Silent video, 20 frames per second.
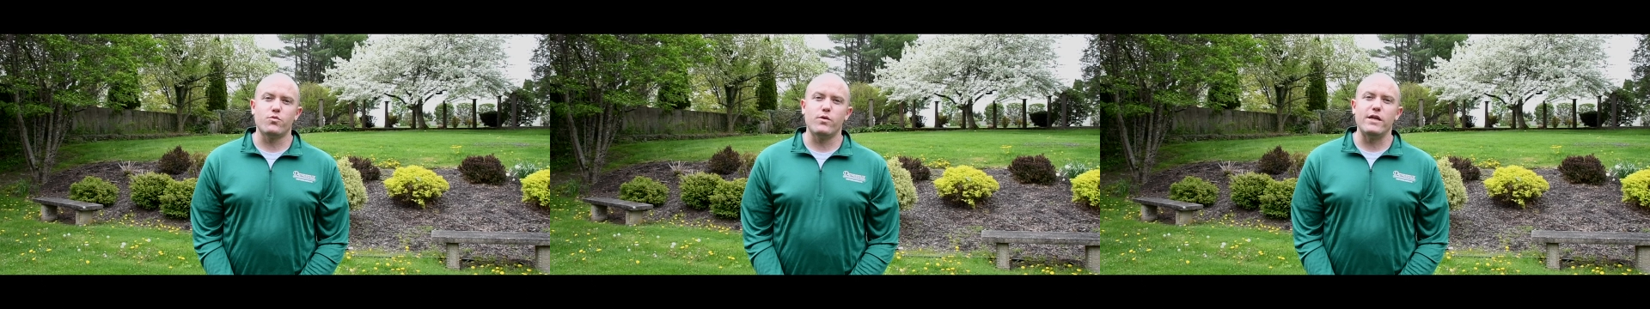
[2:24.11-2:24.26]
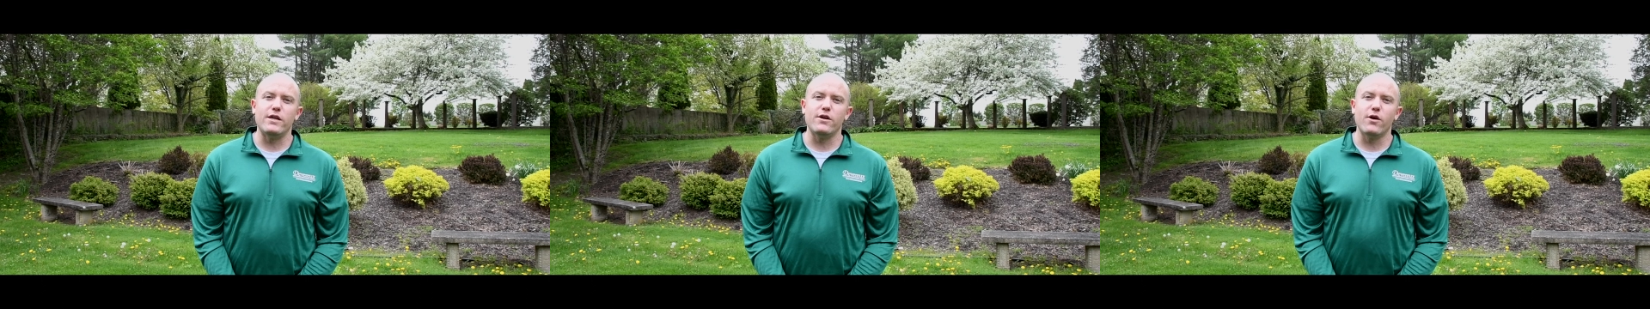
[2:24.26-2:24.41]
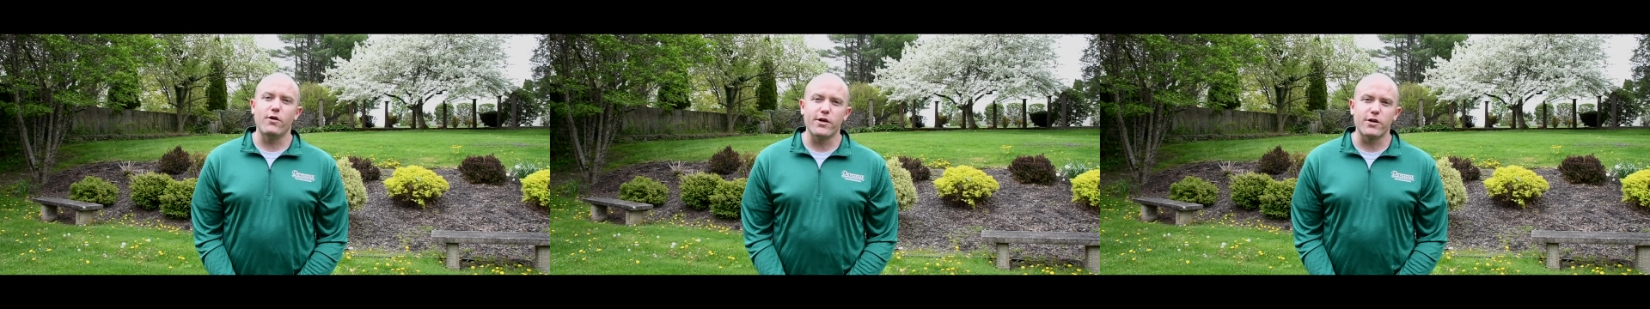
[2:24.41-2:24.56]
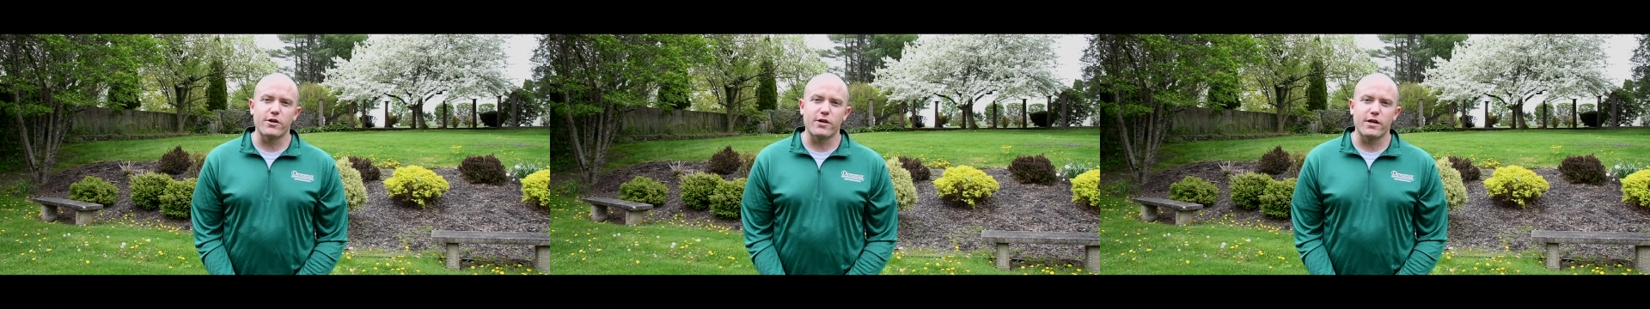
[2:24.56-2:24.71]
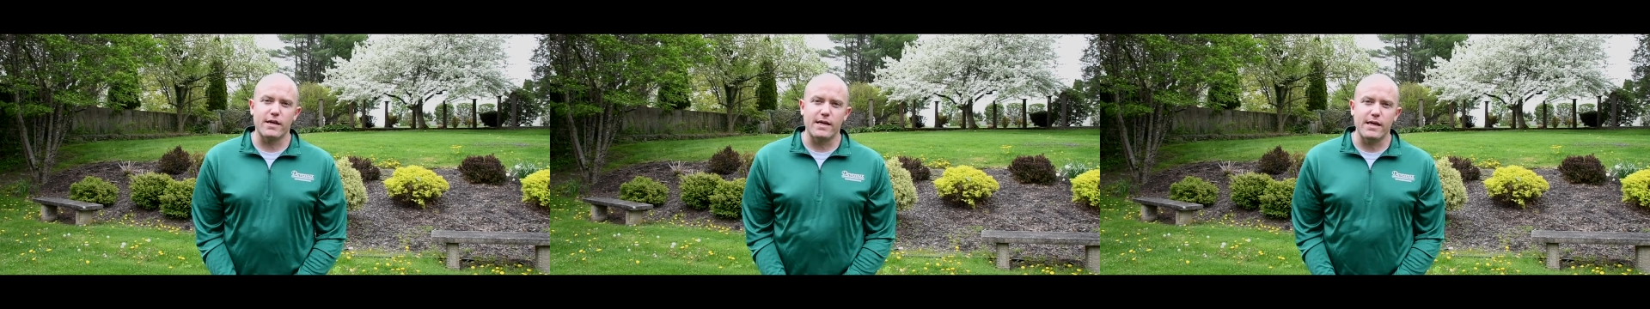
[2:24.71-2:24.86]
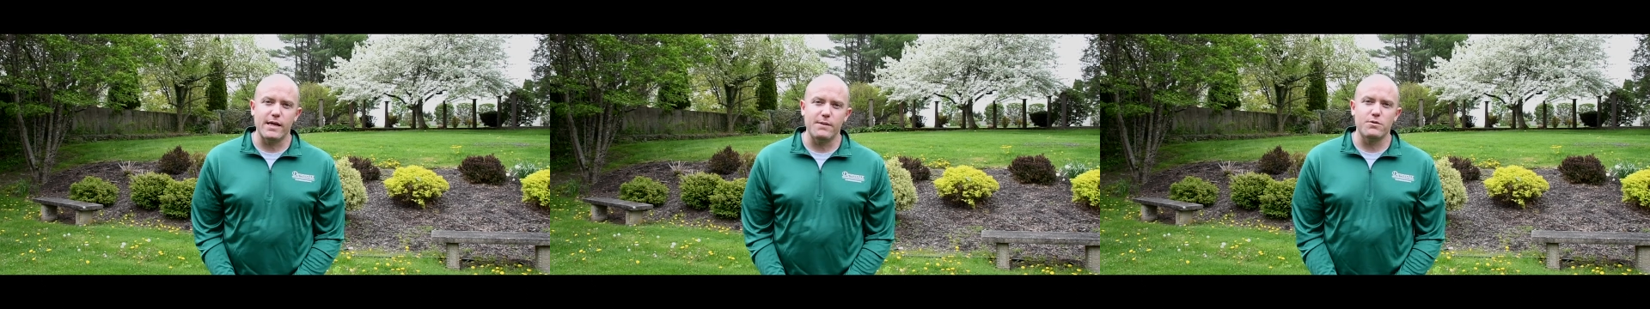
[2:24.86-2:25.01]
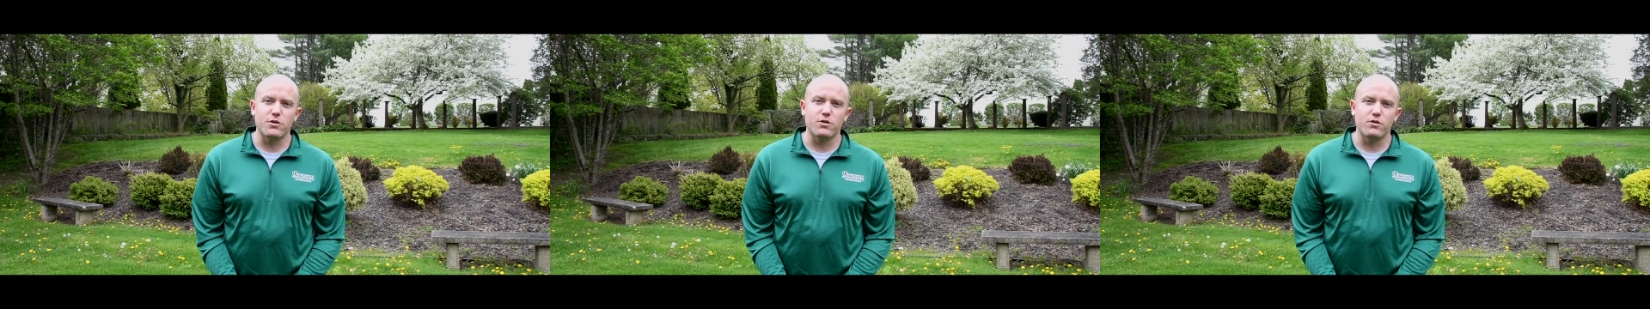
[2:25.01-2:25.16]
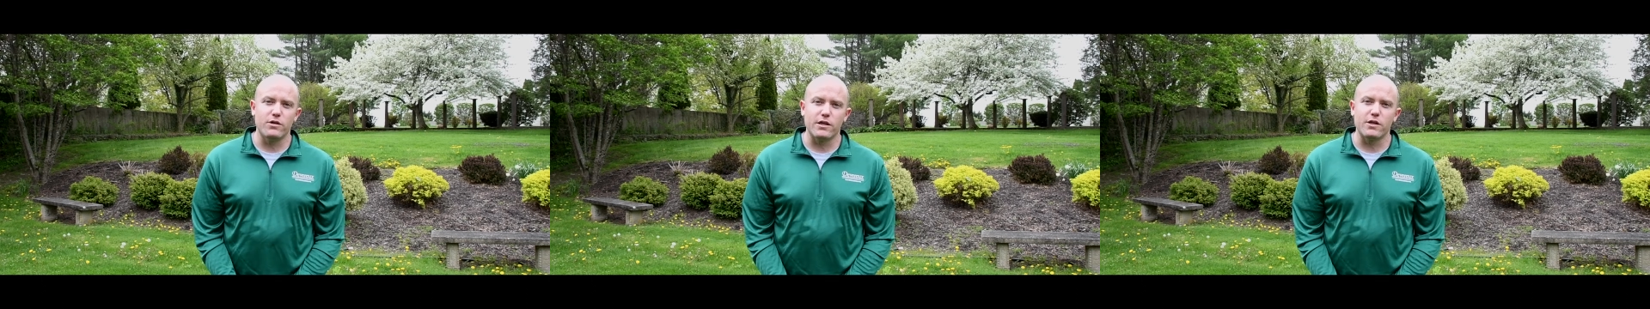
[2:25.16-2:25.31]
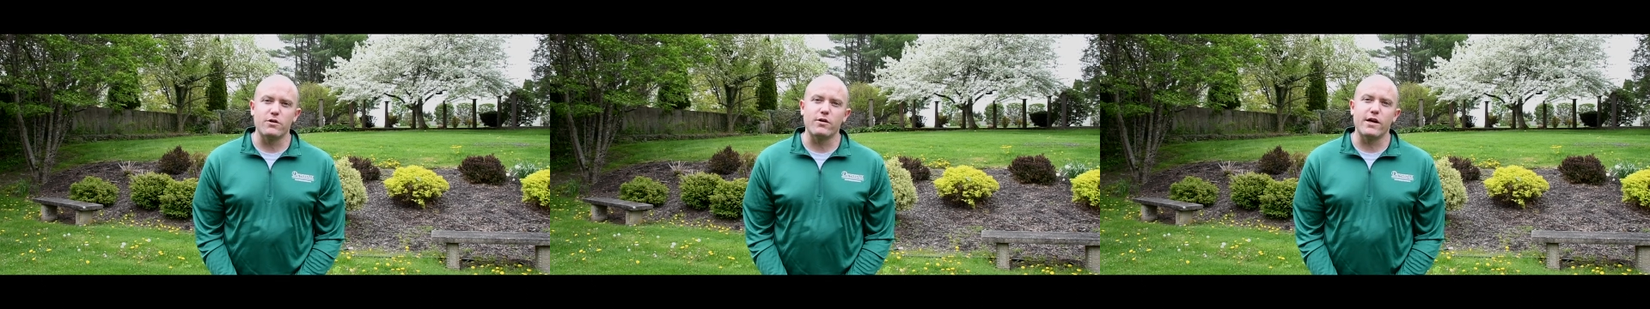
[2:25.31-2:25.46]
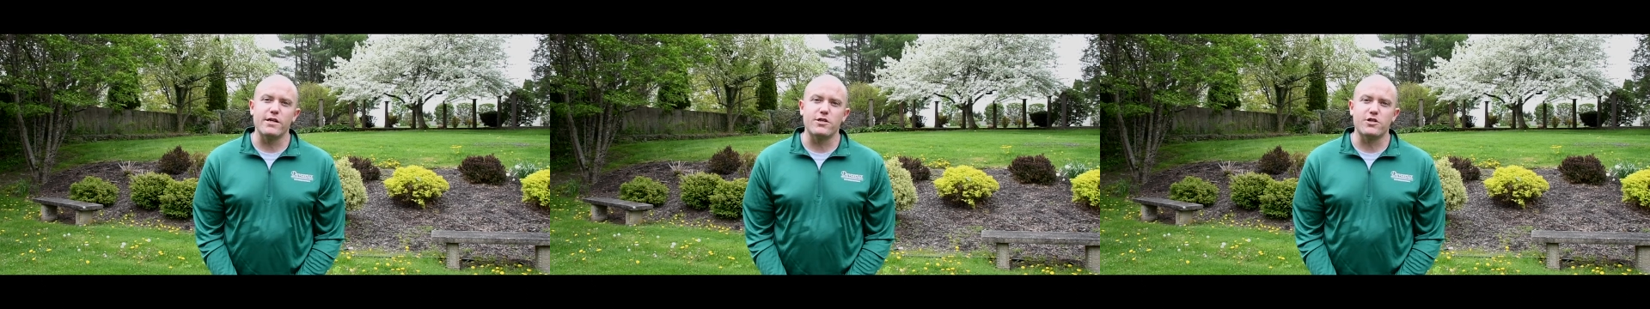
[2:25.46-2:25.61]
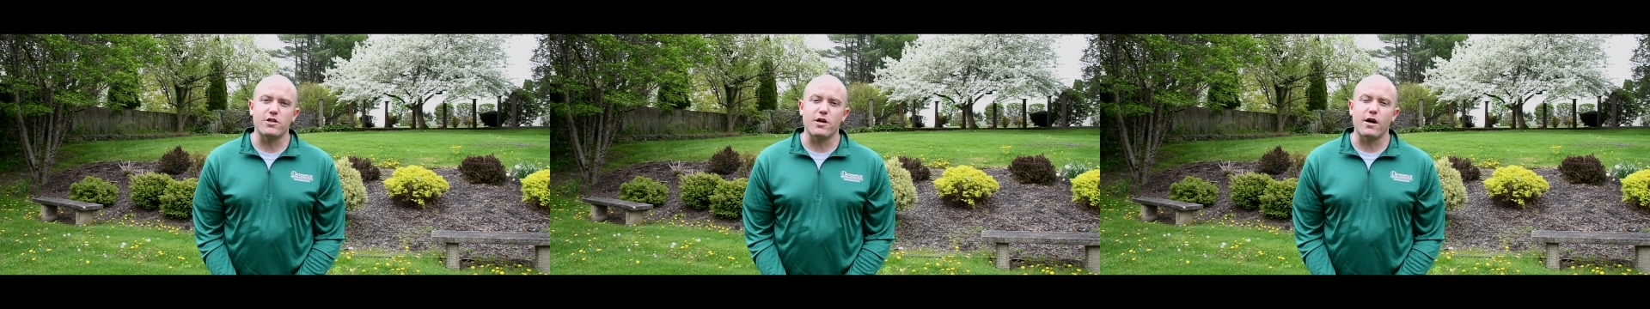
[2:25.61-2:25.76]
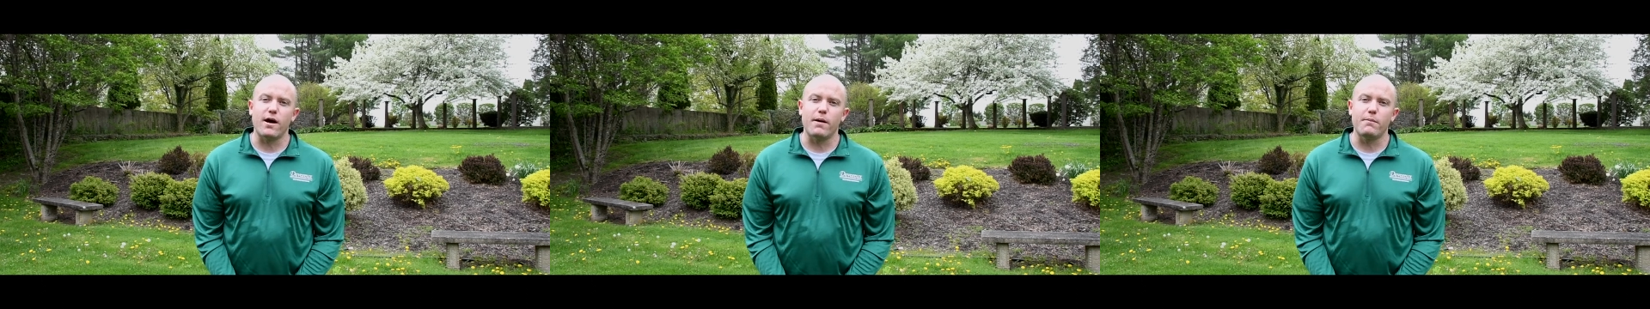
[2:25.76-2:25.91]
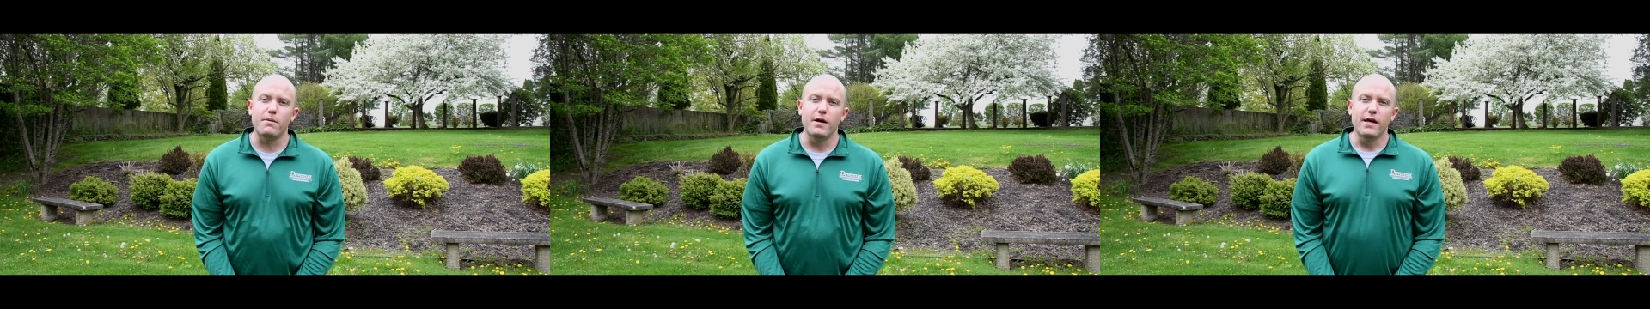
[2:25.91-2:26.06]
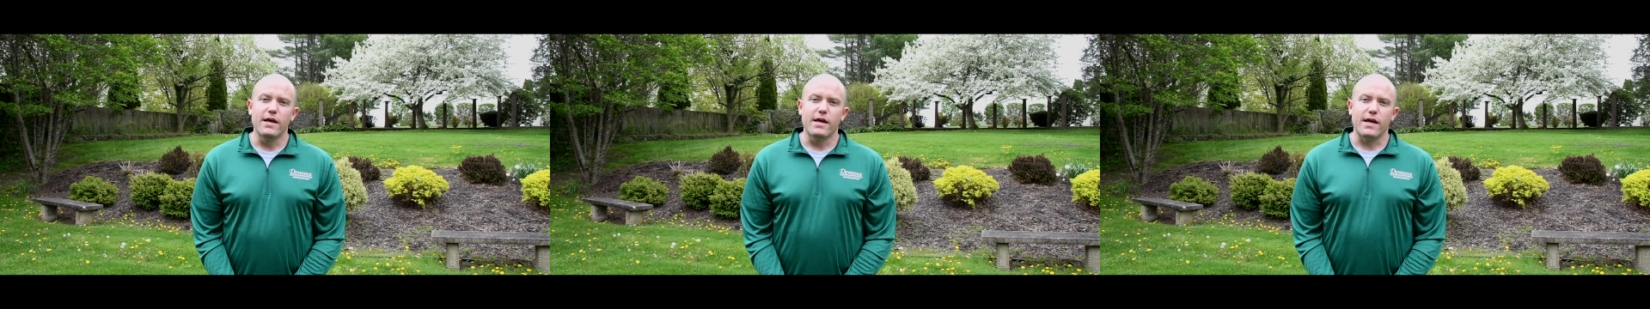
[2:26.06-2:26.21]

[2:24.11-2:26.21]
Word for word: We know you're going to keep doing a great job,